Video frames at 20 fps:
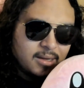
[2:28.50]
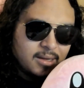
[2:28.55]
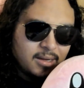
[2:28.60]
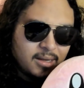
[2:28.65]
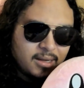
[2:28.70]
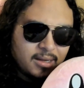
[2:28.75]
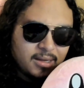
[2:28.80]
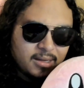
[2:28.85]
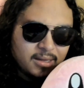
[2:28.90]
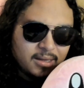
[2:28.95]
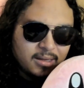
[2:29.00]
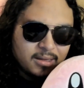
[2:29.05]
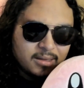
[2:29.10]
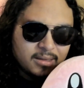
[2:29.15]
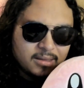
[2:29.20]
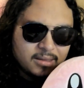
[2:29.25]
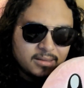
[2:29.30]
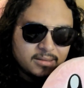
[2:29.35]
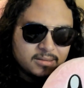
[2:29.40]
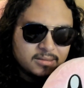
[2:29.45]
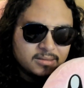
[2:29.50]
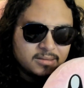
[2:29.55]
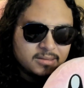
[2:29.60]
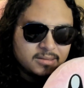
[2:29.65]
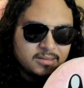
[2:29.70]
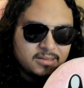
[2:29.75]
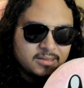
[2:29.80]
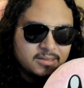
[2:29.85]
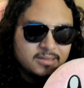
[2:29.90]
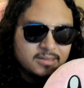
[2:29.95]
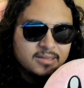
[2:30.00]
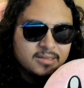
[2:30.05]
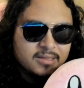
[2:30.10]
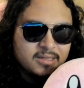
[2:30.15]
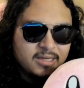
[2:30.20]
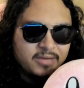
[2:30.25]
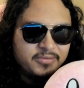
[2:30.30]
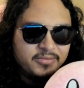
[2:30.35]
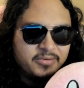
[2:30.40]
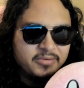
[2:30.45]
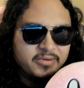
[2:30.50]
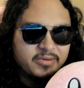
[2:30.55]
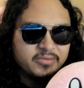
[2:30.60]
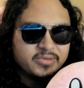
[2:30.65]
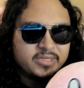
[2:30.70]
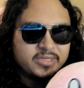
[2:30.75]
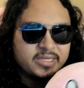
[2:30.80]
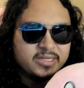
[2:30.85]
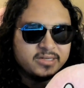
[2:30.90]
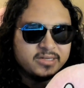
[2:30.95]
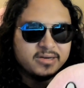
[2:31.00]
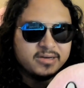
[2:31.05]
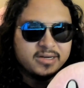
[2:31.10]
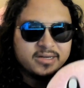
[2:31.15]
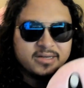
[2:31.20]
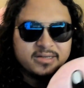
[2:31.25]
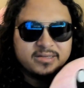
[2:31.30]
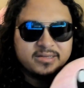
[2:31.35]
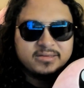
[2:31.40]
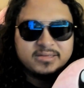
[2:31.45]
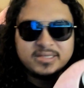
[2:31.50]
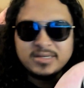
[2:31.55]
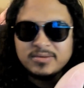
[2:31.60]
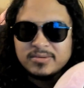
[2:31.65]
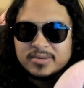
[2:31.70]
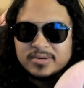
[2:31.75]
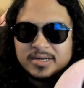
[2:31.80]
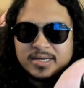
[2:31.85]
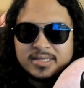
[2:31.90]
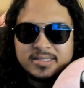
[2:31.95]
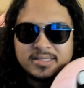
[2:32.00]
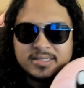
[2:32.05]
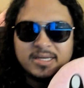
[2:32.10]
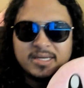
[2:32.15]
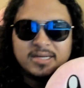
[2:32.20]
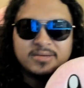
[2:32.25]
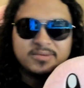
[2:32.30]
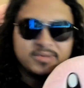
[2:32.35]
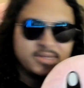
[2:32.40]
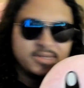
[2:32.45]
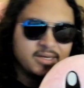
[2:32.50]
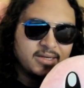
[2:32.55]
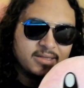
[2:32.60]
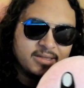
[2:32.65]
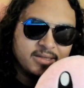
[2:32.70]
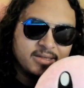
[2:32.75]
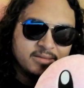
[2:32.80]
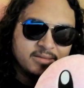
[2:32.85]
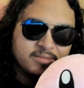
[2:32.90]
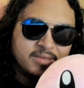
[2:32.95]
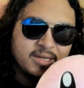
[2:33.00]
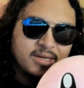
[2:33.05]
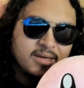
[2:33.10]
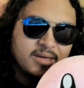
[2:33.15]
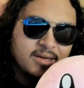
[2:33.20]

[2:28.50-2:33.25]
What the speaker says: And if you've ever seen Trigun, you see where I stand with that then.